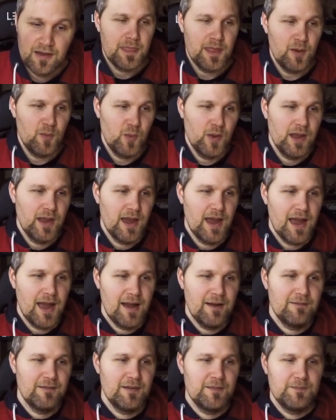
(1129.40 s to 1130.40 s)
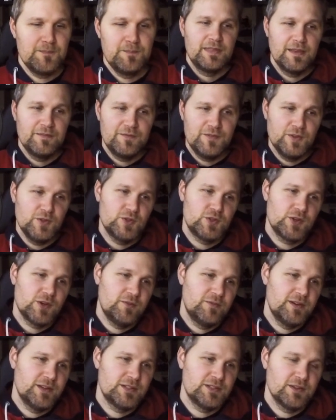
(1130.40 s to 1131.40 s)
Then we have the future
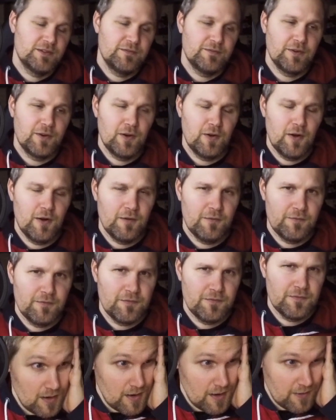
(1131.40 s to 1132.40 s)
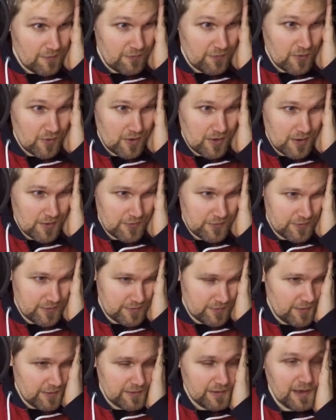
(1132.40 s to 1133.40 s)
version of I forgot
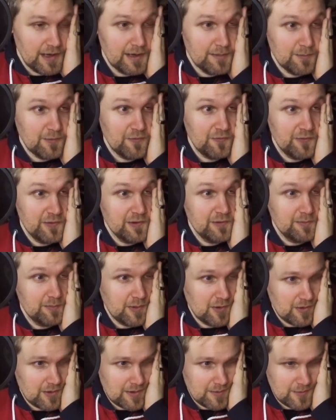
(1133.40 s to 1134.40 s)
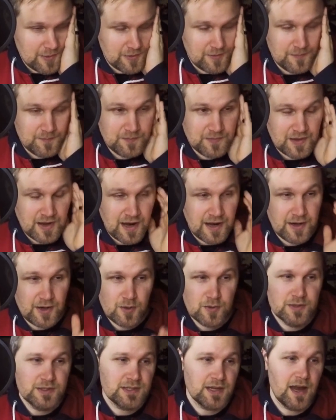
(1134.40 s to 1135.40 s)
the name of this Pokemon. I
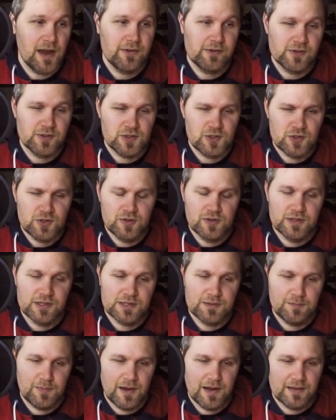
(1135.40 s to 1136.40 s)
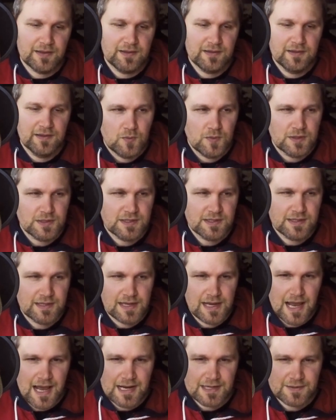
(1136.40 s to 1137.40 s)
know it's Iron Jugulis, but what's the
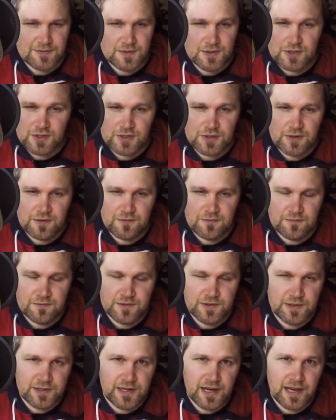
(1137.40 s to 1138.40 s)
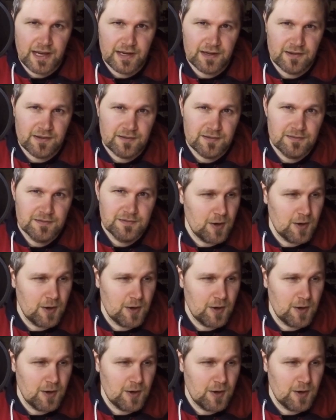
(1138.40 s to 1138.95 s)
last version of Dano?